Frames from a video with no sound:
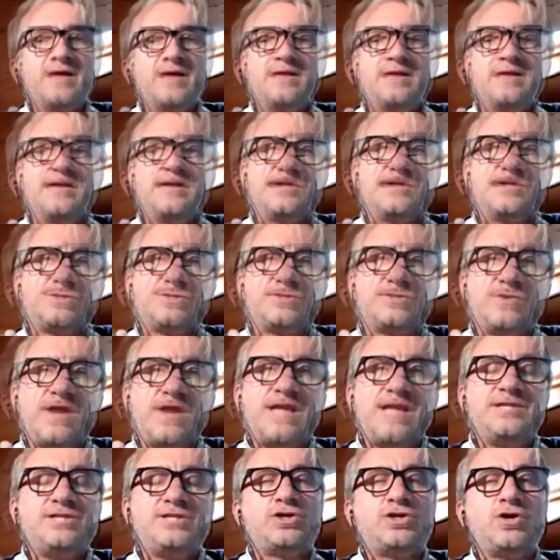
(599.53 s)
the
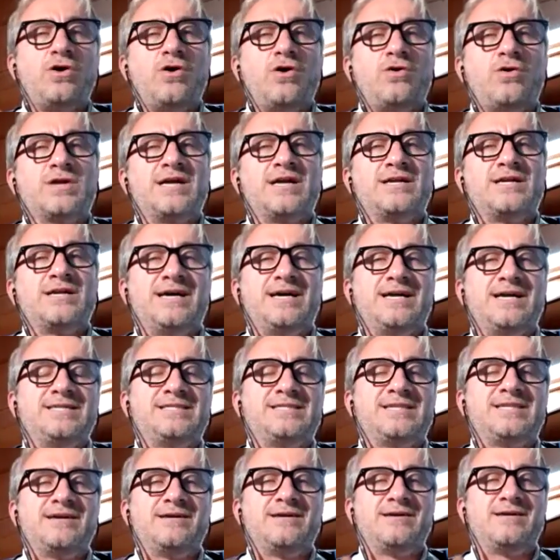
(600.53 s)
trade show
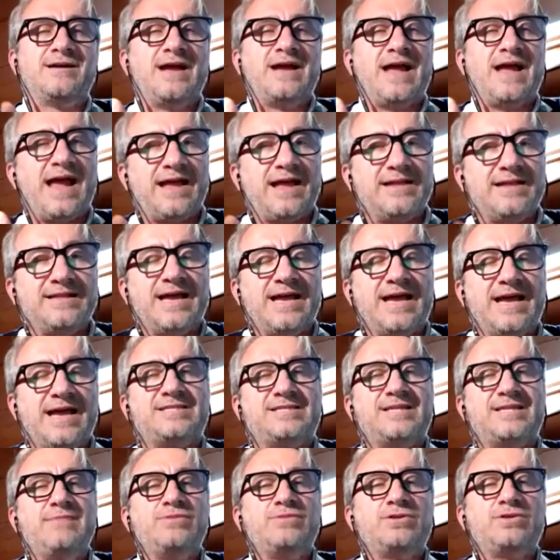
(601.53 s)
organizer and the
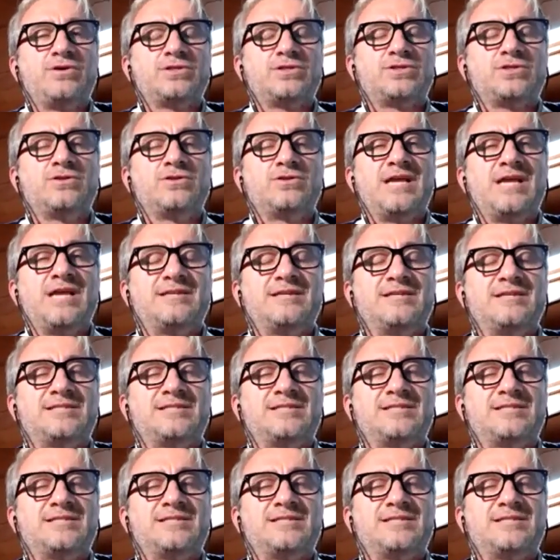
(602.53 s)
exhibitors on the other